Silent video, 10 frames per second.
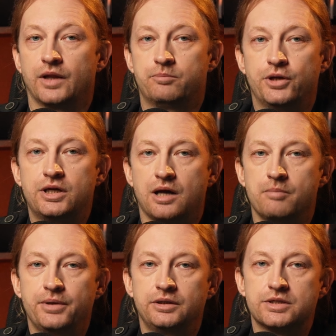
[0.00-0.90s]
like big
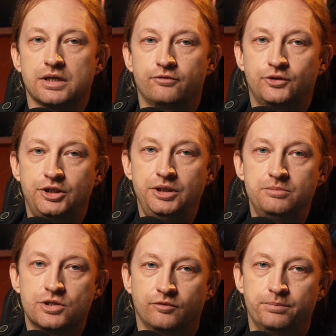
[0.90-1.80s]
companies have
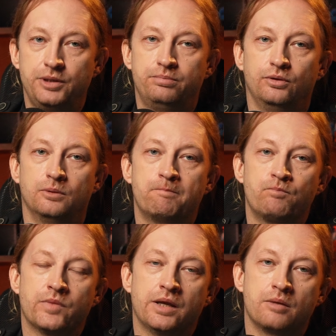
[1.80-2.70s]
teams of people
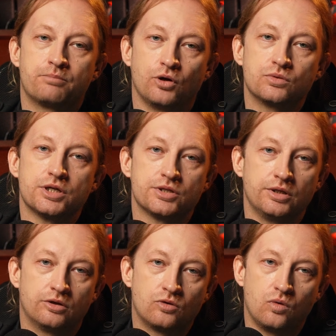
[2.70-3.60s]

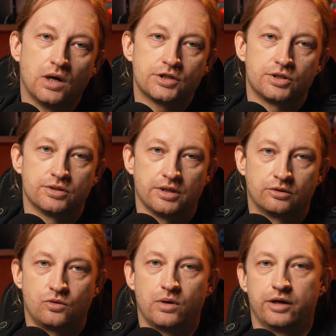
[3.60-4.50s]
processing questions
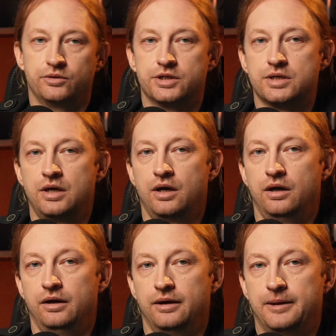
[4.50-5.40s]
and queries
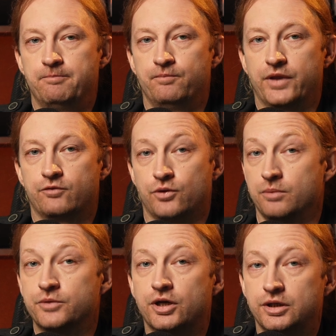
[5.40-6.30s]

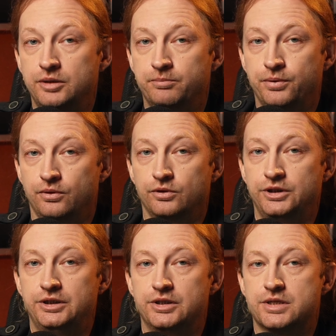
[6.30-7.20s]
from their
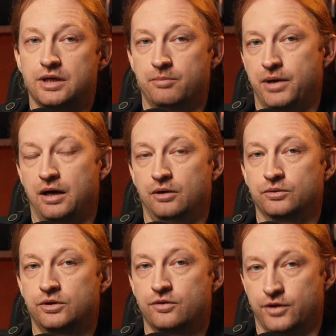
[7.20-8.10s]
employees
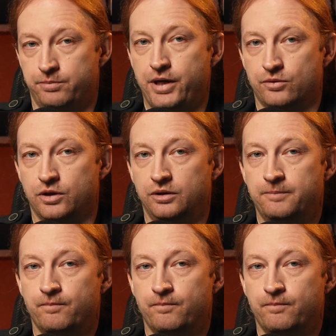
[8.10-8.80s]
about their payroll.